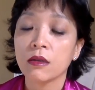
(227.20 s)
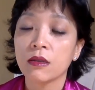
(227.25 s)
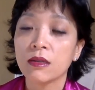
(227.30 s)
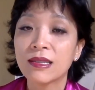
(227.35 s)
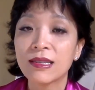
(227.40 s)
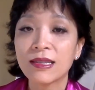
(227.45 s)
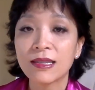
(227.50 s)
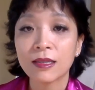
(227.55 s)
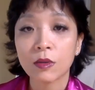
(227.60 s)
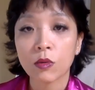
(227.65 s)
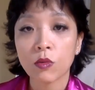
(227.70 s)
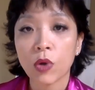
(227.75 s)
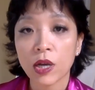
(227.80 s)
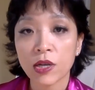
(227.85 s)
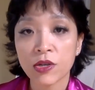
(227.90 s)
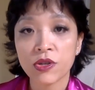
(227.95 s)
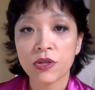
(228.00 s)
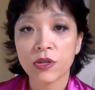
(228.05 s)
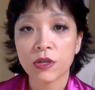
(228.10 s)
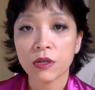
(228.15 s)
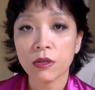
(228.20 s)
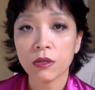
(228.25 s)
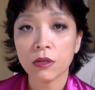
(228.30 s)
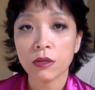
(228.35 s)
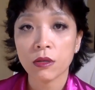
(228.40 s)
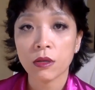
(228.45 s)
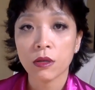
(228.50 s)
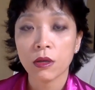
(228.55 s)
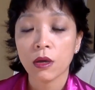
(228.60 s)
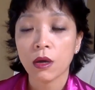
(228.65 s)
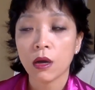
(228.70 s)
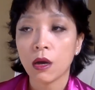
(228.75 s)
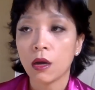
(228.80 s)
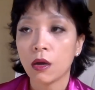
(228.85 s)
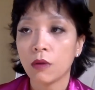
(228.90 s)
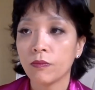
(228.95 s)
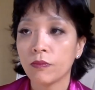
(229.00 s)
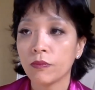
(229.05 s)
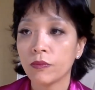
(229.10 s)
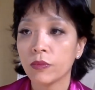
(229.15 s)
these questions,
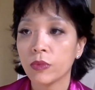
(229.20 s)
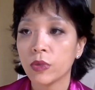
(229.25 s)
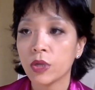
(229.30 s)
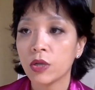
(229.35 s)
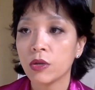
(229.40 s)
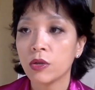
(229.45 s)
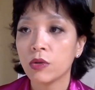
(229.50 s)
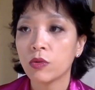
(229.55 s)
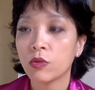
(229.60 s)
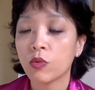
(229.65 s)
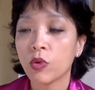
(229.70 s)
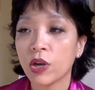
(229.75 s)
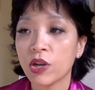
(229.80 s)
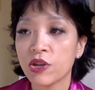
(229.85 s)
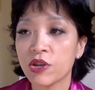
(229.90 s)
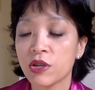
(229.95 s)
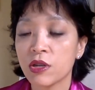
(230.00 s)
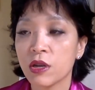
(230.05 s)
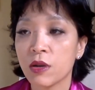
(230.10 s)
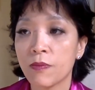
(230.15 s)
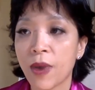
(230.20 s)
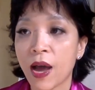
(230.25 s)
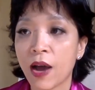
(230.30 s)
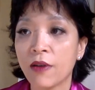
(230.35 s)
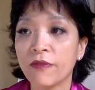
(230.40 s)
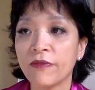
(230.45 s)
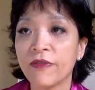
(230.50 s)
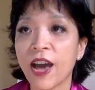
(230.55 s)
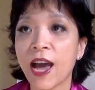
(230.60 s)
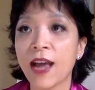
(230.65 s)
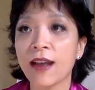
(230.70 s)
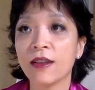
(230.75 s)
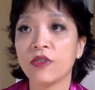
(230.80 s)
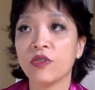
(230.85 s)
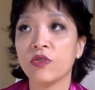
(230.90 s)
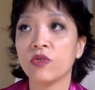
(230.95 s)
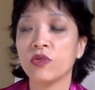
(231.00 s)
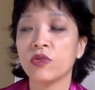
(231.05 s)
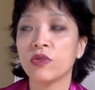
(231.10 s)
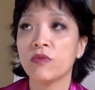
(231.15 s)
question about
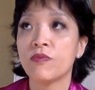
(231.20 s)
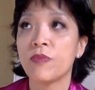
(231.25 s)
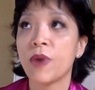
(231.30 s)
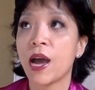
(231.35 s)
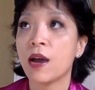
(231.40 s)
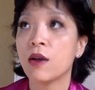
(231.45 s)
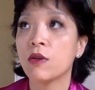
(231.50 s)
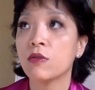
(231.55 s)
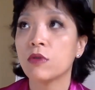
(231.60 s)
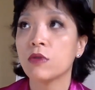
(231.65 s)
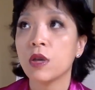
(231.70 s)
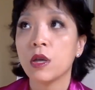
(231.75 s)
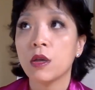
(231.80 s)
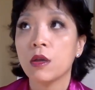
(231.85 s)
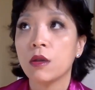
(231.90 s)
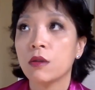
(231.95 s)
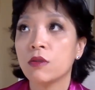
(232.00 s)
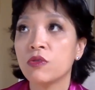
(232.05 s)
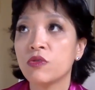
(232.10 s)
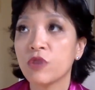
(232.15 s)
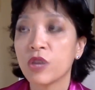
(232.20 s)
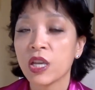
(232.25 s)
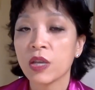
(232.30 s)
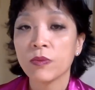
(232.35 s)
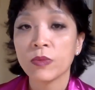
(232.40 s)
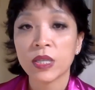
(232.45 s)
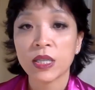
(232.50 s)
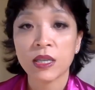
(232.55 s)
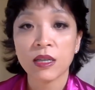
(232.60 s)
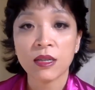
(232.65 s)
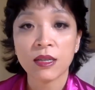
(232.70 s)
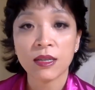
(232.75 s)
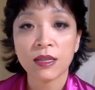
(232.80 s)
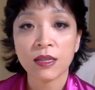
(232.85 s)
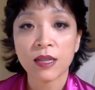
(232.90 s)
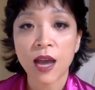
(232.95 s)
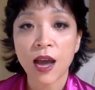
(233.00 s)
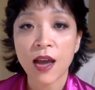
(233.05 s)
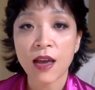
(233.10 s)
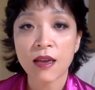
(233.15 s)
values, about dreams and
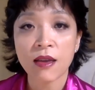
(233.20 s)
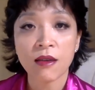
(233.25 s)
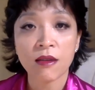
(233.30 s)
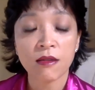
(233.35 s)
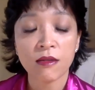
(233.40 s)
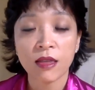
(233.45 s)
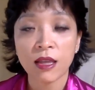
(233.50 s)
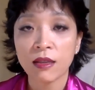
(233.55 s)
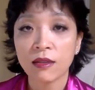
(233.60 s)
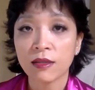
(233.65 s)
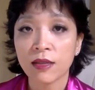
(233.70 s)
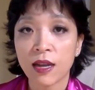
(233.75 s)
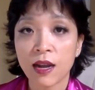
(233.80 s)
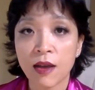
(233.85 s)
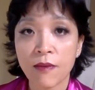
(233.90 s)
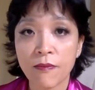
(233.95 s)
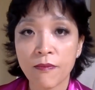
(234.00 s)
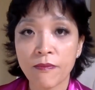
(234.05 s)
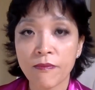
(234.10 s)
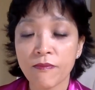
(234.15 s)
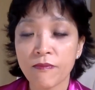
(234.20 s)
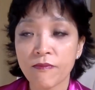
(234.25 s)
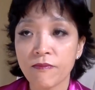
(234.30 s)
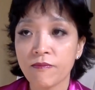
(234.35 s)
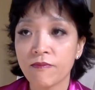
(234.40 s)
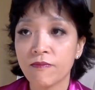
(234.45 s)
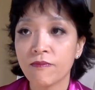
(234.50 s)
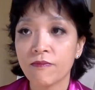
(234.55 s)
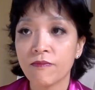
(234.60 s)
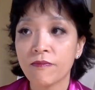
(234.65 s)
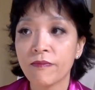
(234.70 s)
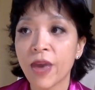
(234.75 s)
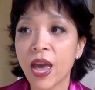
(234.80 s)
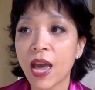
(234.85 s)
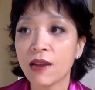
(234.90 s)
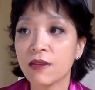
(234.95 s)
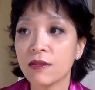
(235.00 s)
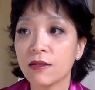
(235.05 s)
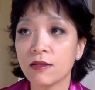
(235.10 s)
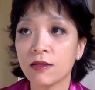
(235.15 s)
desire, things that are
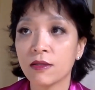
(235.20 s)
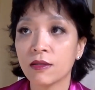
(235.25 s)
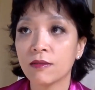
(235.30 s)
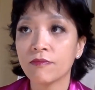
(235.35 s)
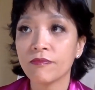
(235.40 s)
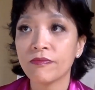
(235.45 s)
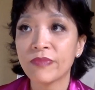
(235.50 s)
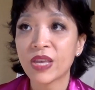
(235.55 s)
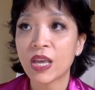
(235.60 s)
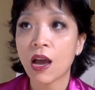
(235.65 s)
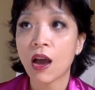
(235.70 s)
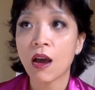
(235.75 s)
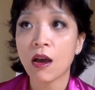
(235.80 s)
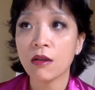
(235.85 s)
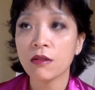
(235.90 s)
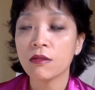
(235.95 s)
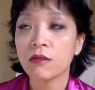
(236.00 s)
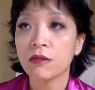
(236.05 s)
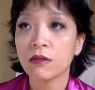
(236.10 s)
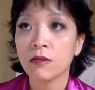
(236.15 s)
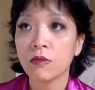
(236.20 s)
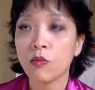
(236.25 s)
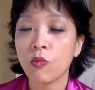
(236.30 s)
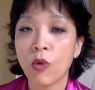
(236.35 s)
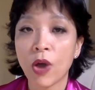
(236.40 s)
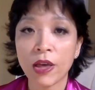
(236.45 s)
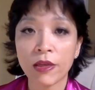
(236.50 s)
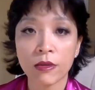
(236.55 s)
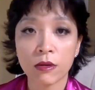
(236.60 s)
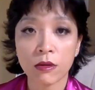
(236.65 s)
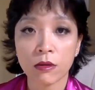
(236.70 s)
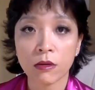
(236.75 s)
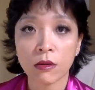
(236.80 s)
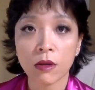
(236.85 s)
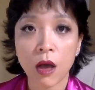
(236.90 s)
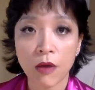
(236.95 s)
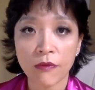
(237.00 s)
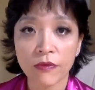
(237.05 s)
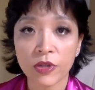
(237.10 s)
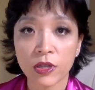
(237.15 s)
matters beyond the weather
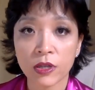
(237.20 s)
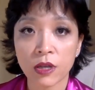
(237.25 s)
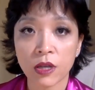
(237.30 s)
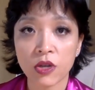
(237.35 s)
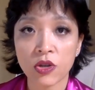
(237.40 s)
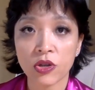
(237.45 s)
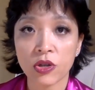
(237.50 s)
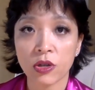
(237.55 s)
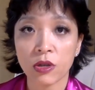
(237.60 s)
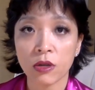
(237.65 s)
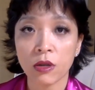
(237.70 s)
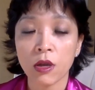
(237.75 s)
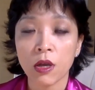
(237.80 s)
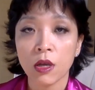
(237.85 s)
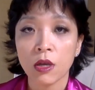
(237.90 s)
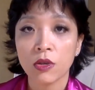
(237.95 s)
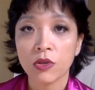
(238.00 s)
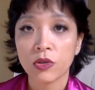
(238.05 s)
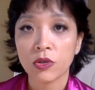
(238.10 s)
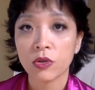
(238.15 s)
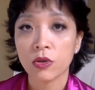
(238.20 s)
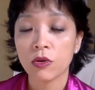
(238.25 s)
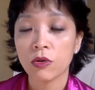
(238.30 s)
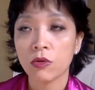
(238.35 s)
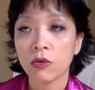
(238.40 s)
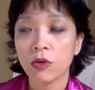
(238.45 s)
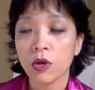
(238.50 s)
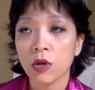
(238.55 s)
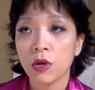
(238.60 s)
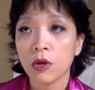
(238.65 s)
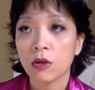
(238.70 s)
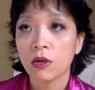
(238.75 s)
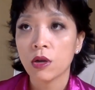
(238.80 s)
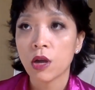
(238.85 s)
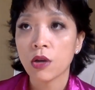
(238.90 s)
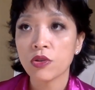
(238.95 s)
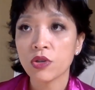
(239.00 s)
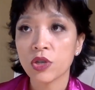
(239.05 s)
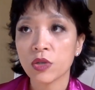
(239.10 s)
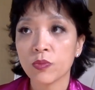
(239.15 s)
conversation. So
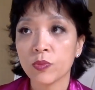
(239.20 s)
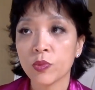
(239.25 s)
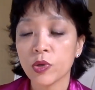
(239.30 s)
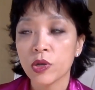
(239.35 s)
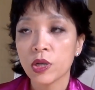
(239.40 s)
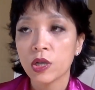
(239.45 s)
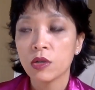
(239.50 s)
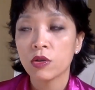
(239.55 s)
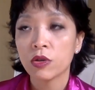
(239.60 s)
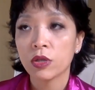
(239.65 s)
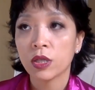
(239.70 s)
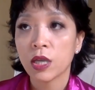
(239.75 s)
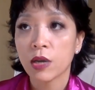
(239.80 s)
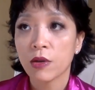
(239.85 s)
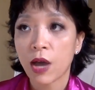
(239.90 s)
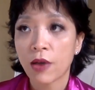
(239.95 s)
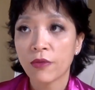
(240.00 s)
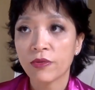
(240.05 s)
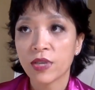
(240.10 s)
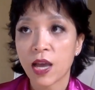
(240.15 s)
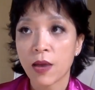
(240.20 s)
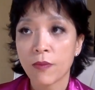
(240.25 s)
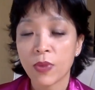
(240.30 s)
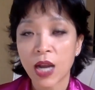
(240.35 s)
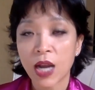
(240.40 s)
not just putting yourself out there, but